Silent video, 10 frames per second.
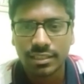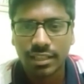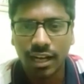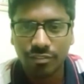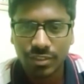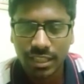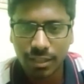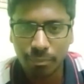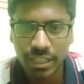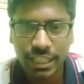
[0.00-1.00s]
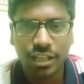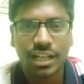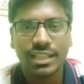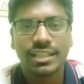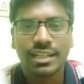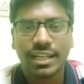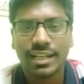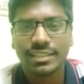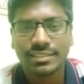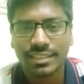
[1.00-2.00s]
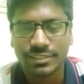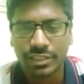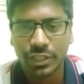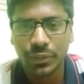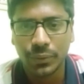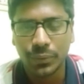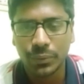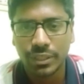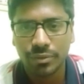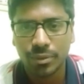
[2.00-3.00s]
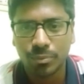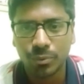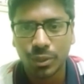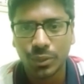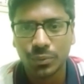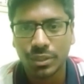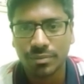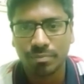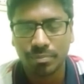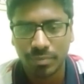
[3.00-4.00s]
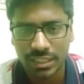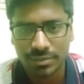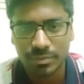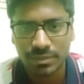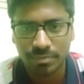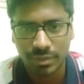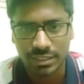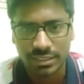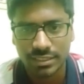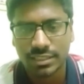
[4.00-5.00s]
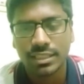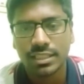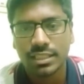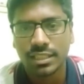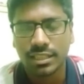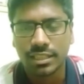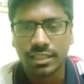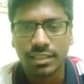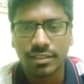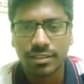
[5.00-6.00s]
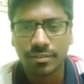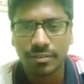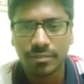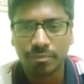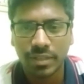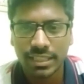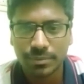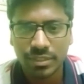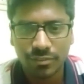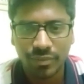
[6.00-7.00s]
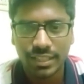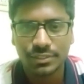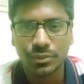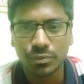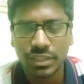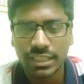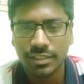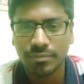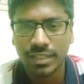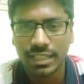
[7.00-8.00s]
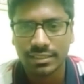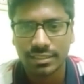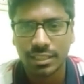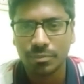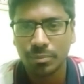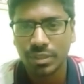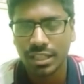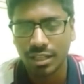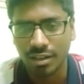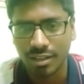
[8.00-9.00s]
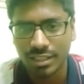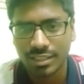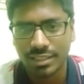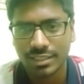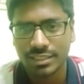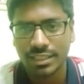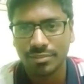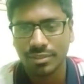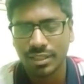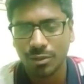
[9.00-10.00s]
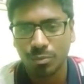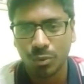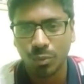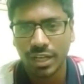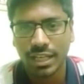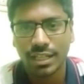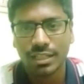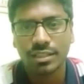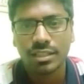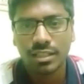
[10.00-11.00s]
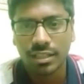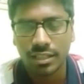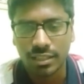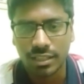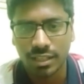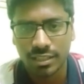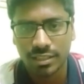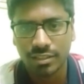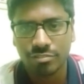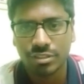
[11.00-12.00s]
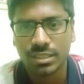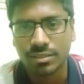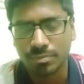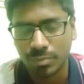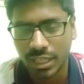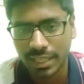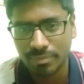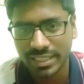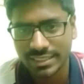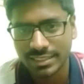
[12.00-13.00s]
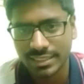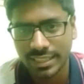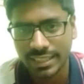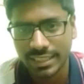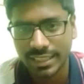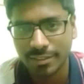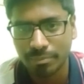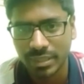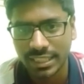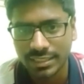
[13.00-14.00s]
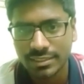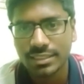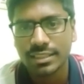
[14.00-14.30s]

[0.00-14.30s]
After completing all the tasks assigned to you, they will move on to the placement process. Placement-wise, GUVI team has helped me a lot, and they have provided a lot of product-based IT companies.